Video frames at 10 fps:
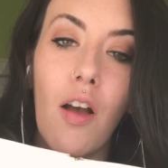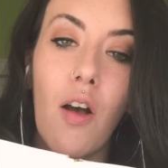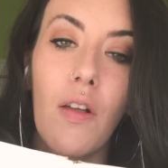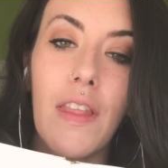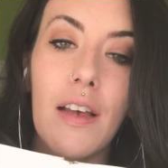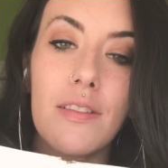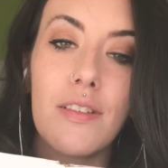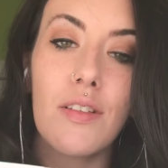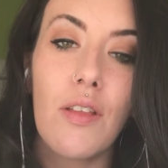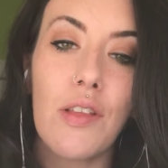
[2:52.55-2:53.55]
All the
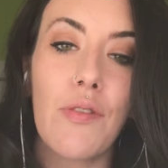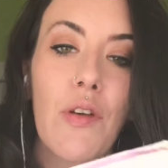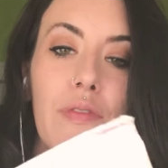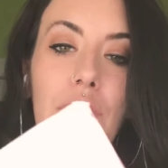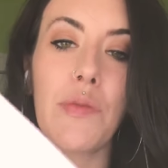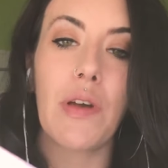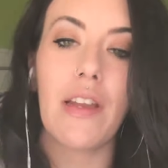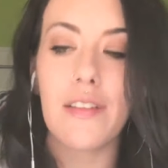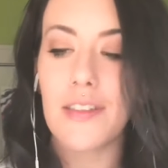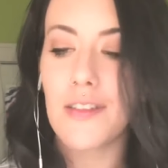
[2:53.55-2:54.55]
houses all in a row. 50 pine
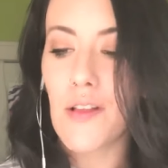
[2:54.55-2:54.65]
houses